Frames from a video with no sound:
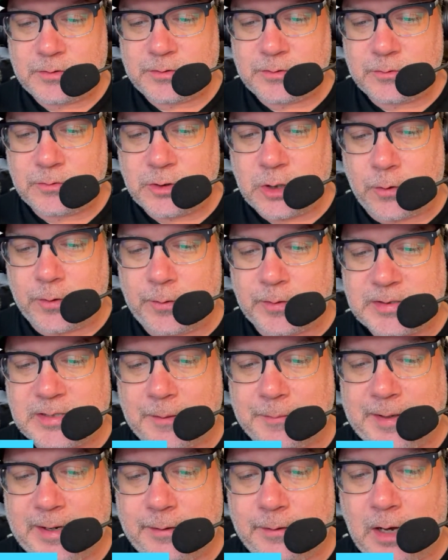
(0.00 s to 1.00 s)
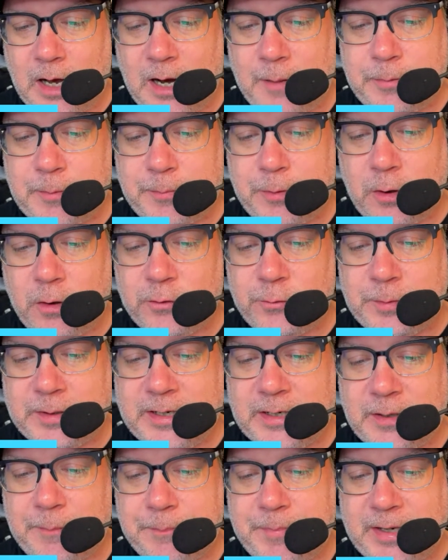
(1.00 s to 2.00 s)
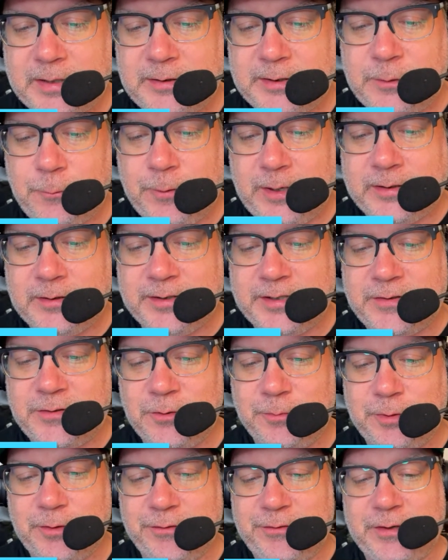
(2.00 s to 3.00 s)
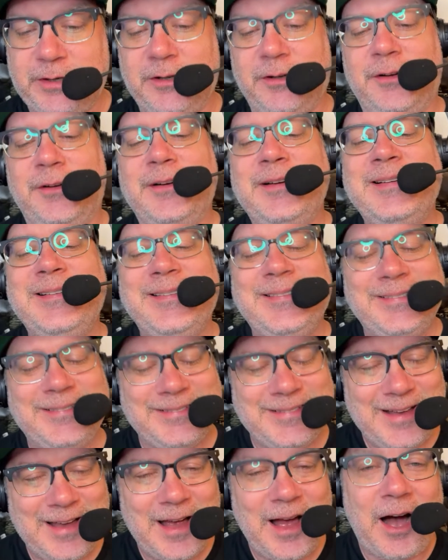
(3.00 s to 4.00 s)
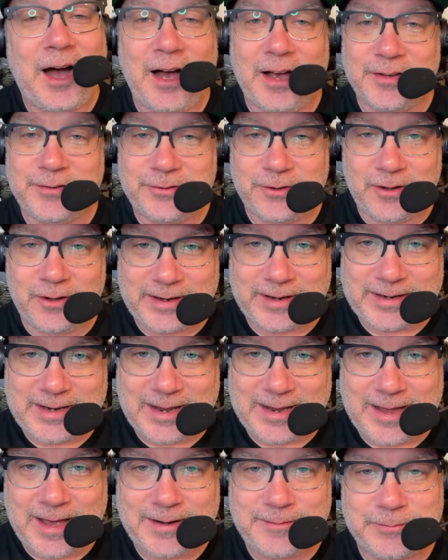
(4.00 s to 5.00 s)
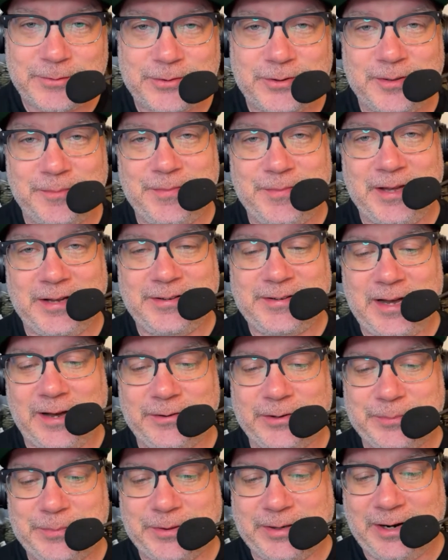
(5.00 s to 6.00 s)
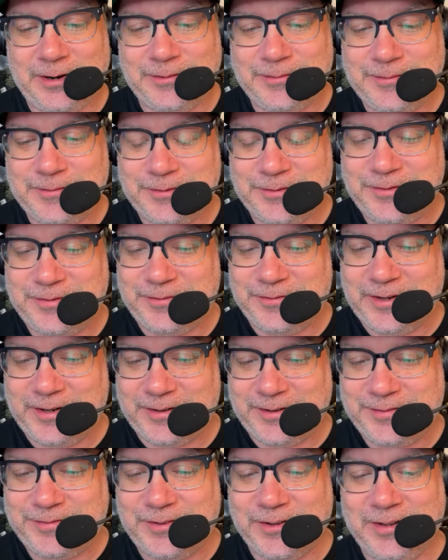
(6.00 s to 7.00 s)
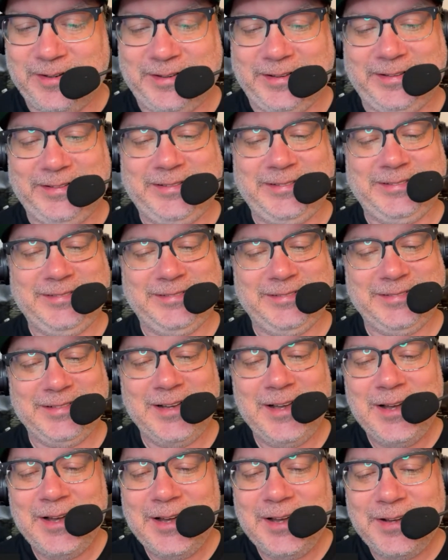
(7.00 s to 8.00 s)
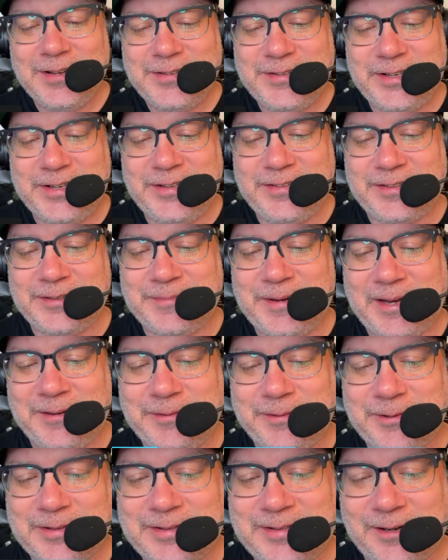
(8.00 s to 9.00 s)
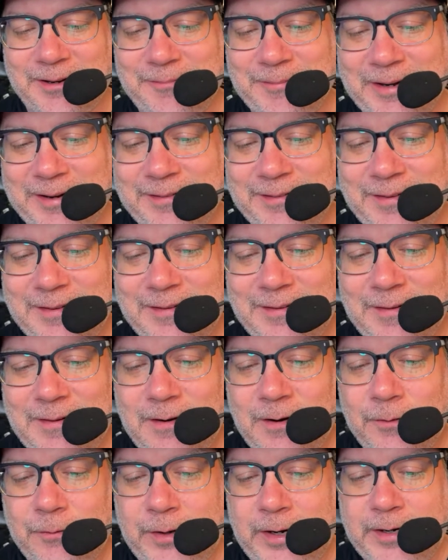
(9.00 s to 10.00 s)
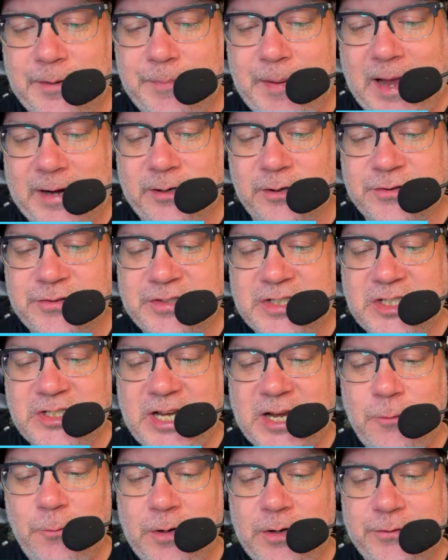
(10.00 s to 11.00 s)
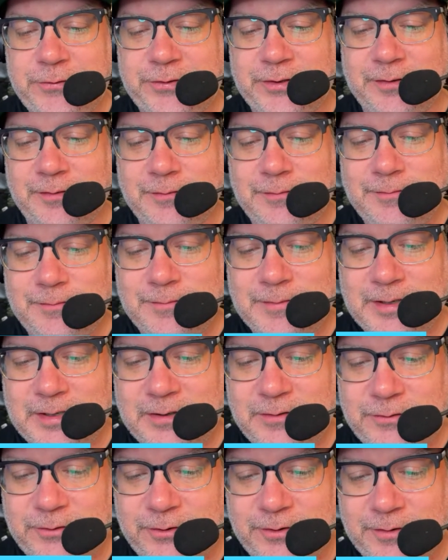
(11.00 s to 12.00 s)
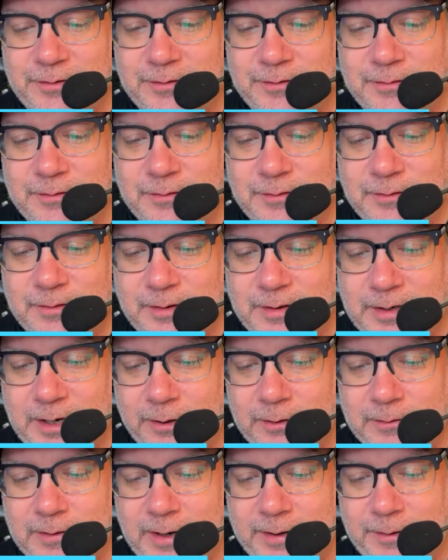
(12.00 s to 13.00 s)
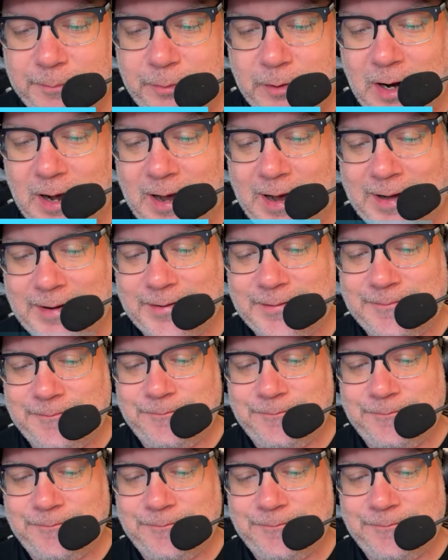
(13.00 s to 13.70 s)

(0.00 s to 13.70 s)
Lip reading: Joey, what's up, man? I propose we get a Piggly Wiggly to Brazil. I saw that Kay Adams clip that Tyler put out. It was very funny. Jeezy baby, what's up, man? Random Packer, CJ Wilson, Eastern Carolina Pride.